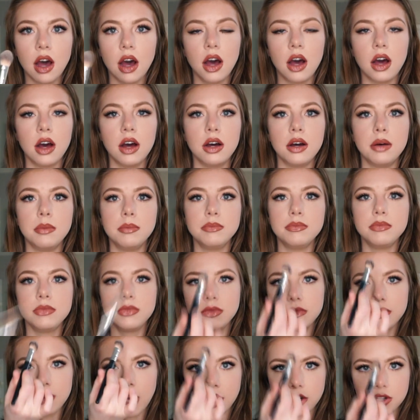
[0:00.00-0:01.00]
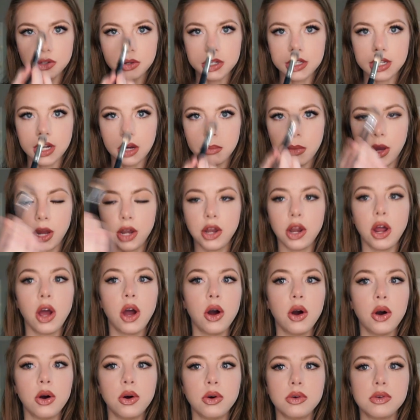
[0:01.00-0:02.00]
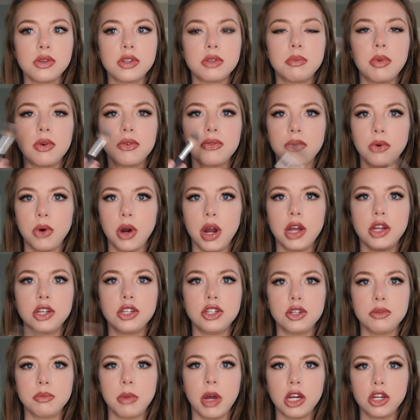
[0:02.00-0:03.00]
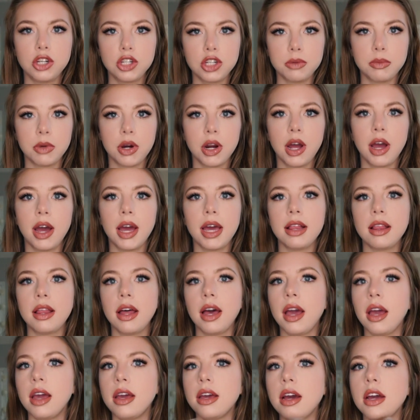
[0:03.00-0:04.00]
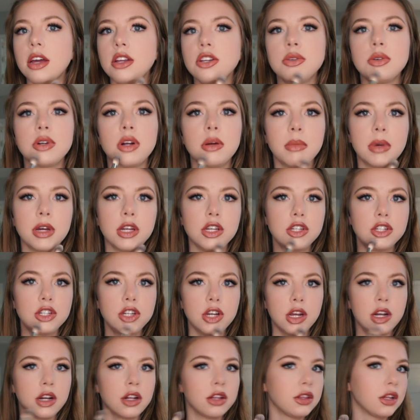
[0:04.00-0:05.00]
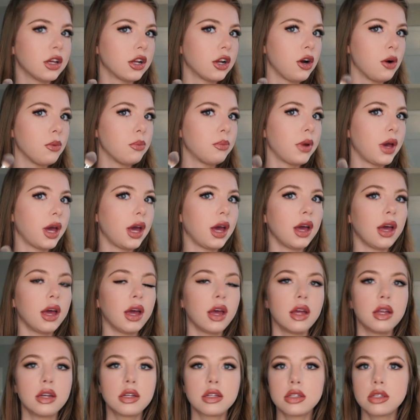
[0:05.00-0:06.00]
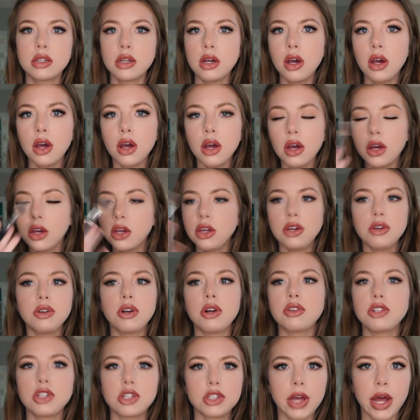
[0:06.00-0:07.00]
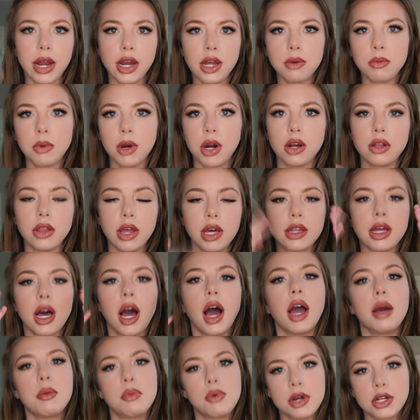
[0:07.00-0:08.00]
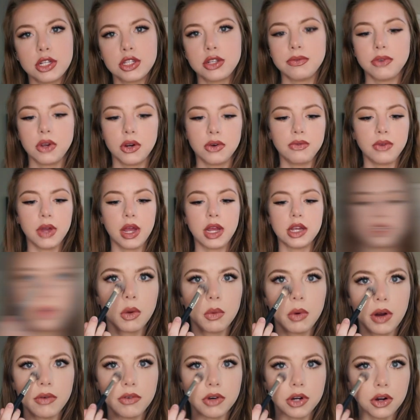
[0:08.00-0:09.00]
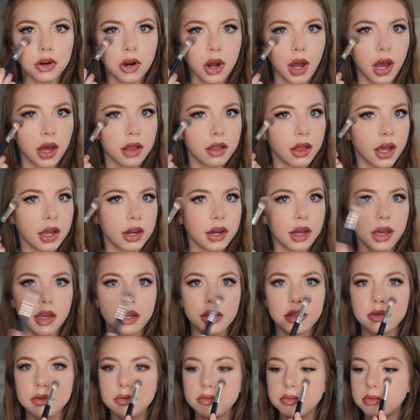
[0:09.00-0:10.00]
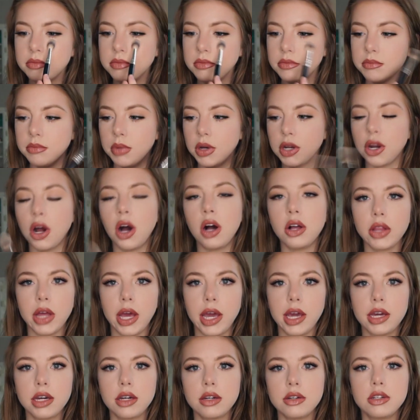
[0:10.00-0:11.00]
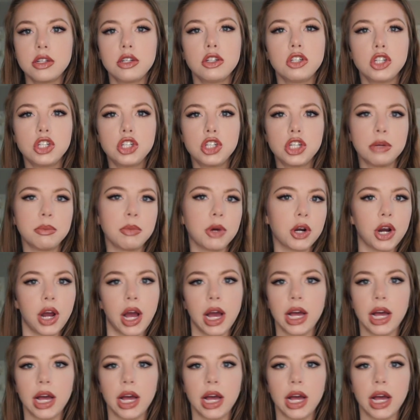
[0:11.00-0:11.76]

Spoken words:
I do it down my nose before I do my shimmer highlight. I do it on my chin a little bit. Just anywhere, like the high points of your face, wherever you're highlighting, but not like shimmer